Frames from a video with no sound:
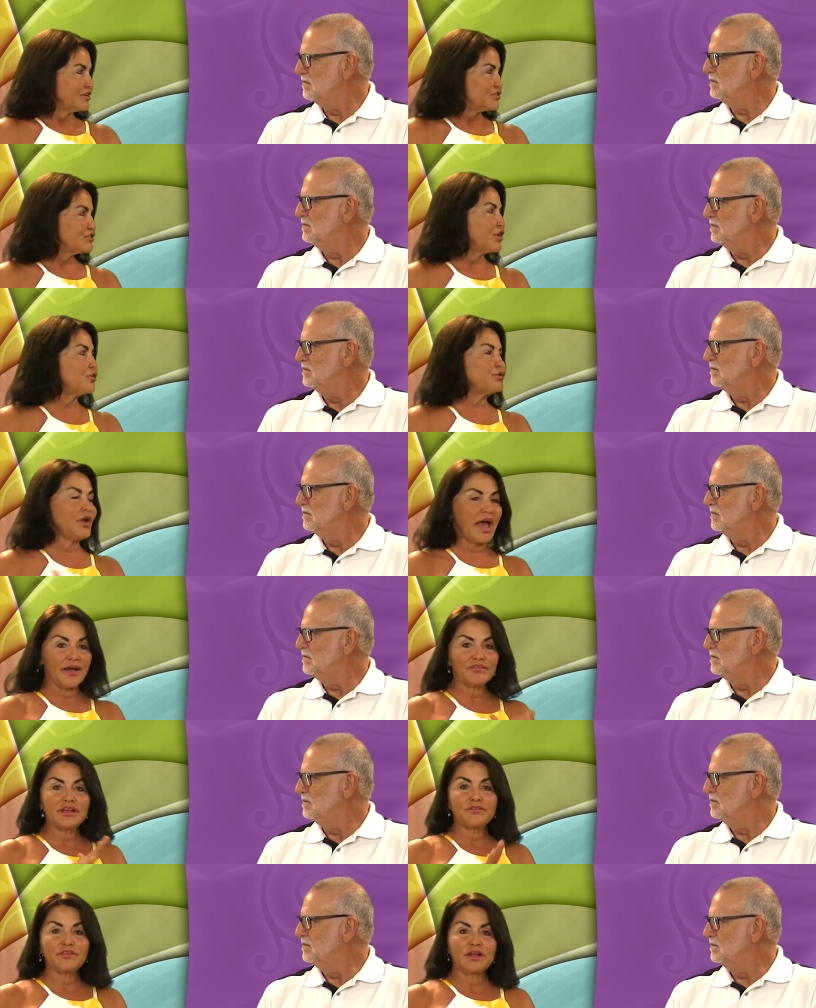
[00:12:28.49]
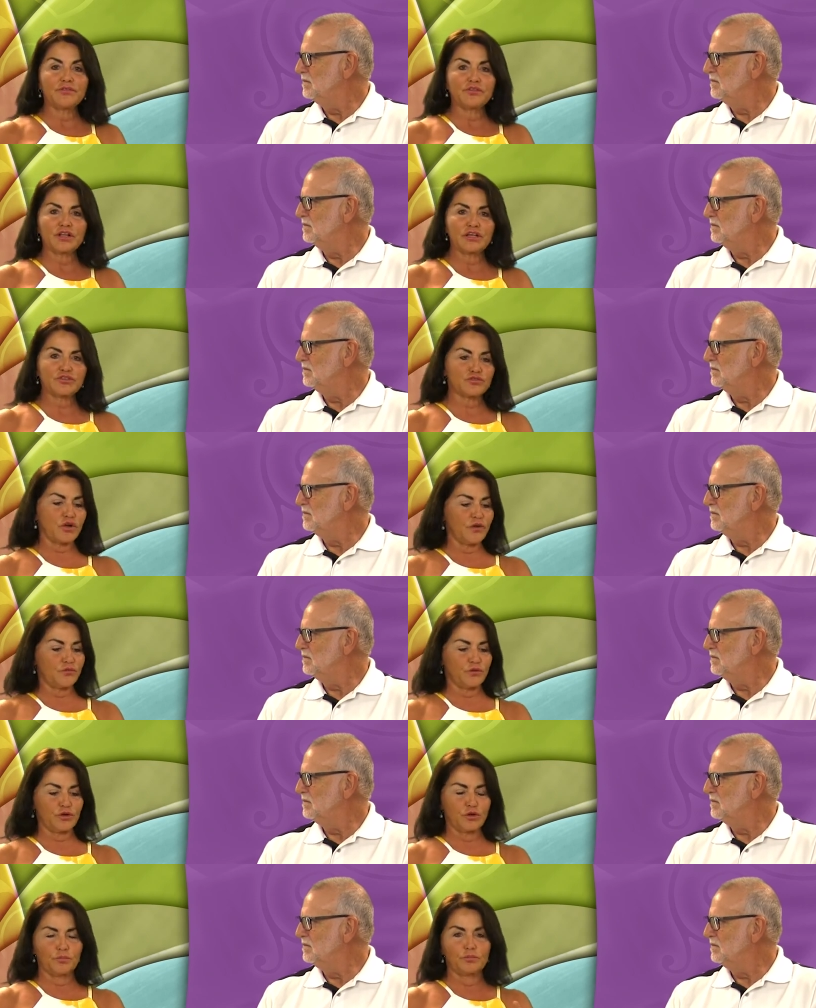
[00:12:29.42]
Speaker 1: So you have to have enough cholesterol
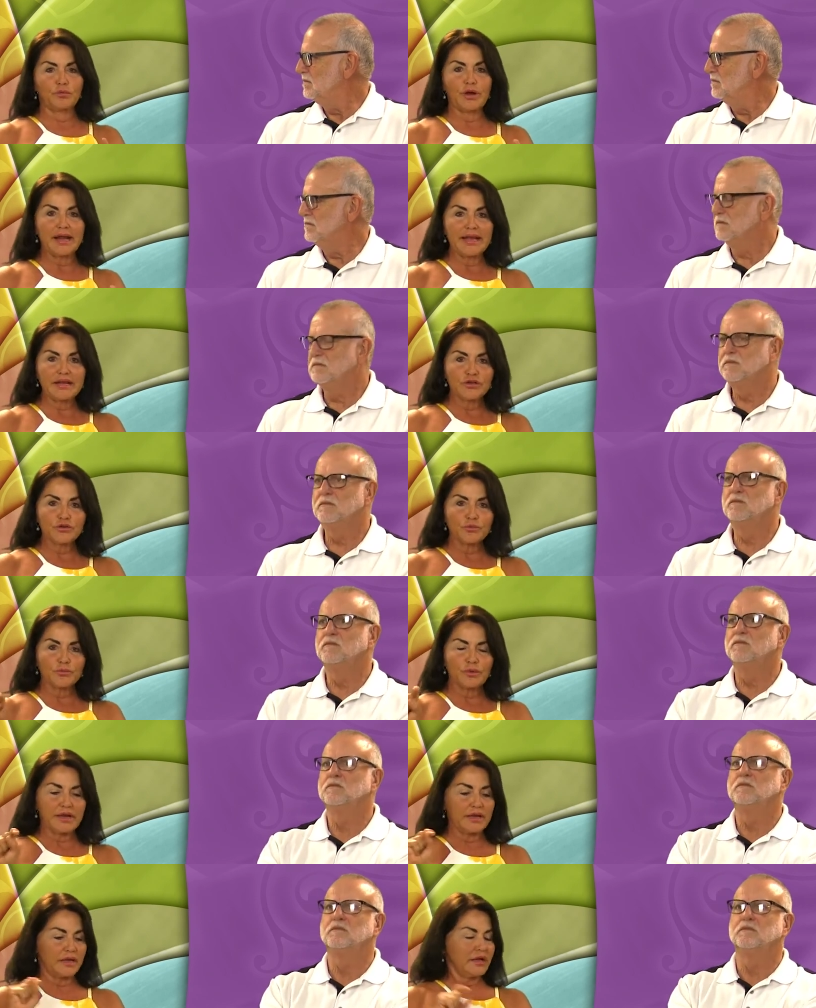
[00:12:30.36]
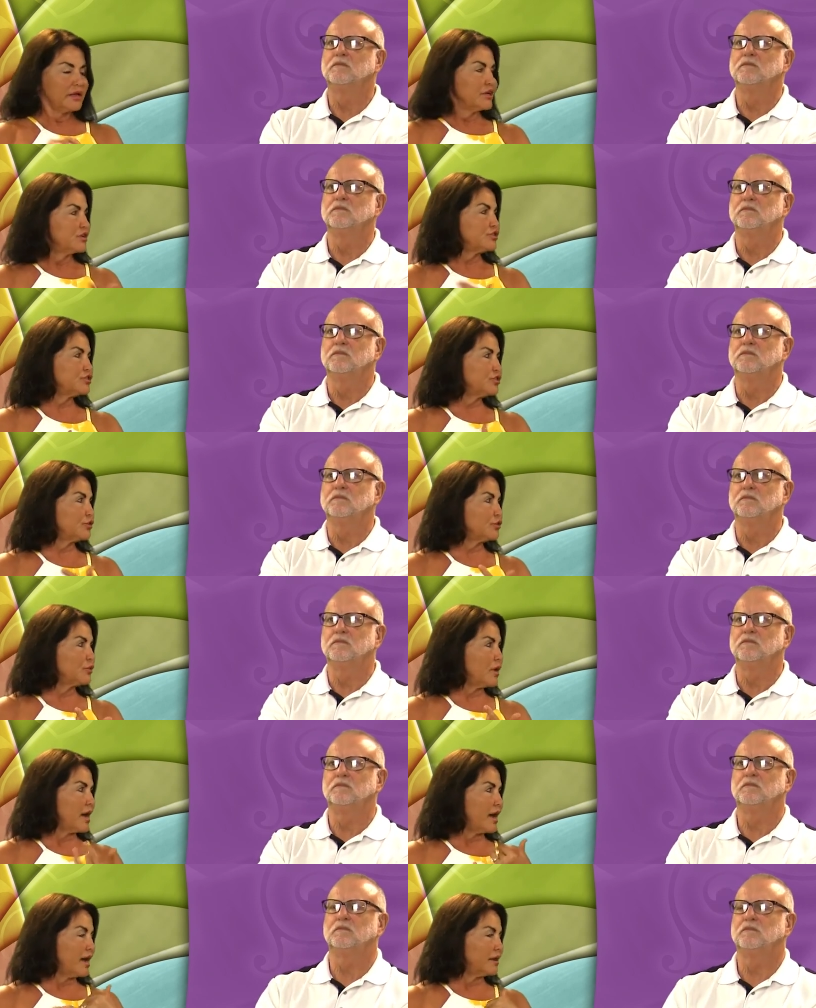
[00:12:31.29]
for your brain to re,
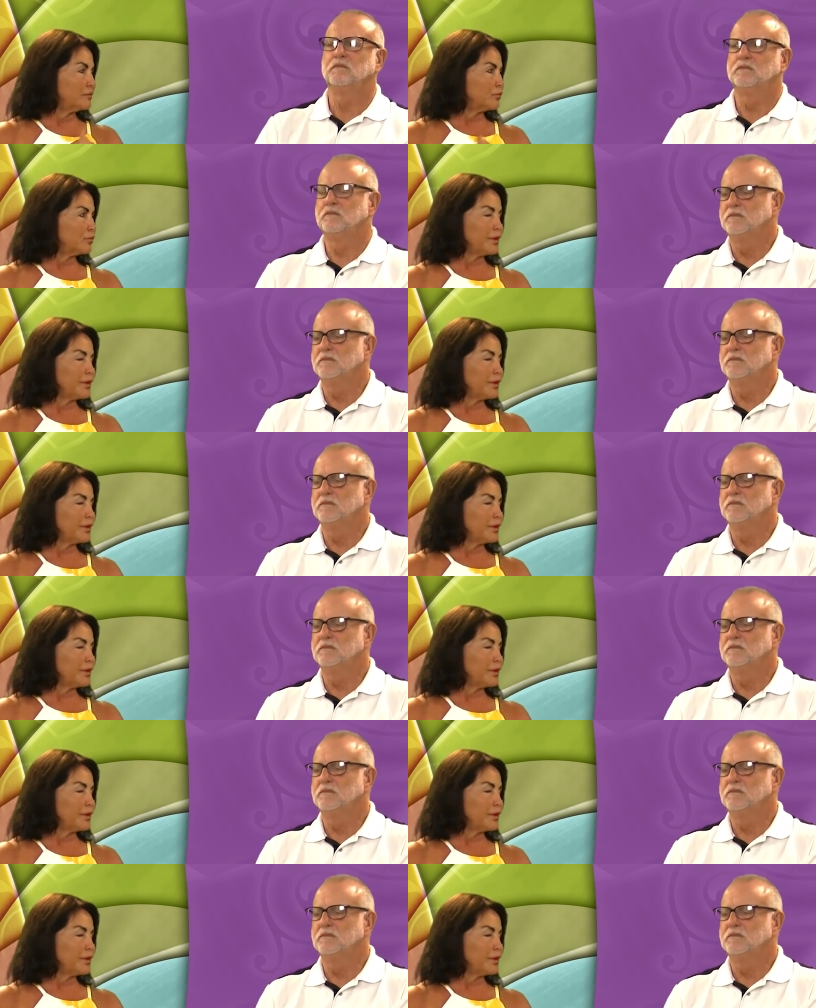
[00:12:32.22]
to um,